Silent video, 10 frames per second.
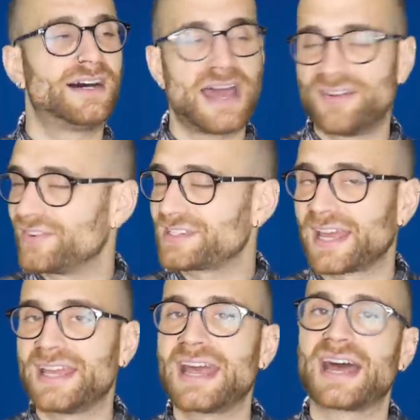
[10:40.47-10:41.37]
every
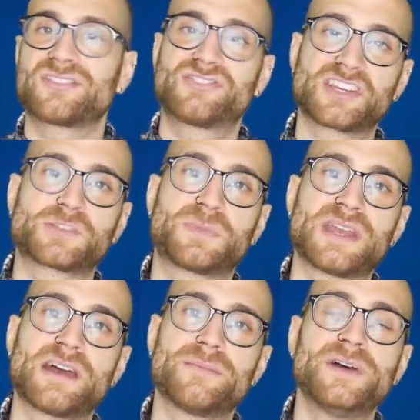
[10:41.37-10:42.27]
day at 6
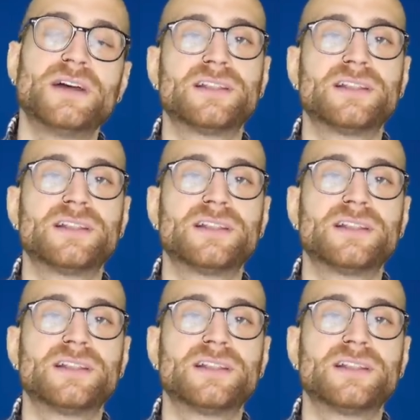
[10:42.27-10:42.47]
p.m.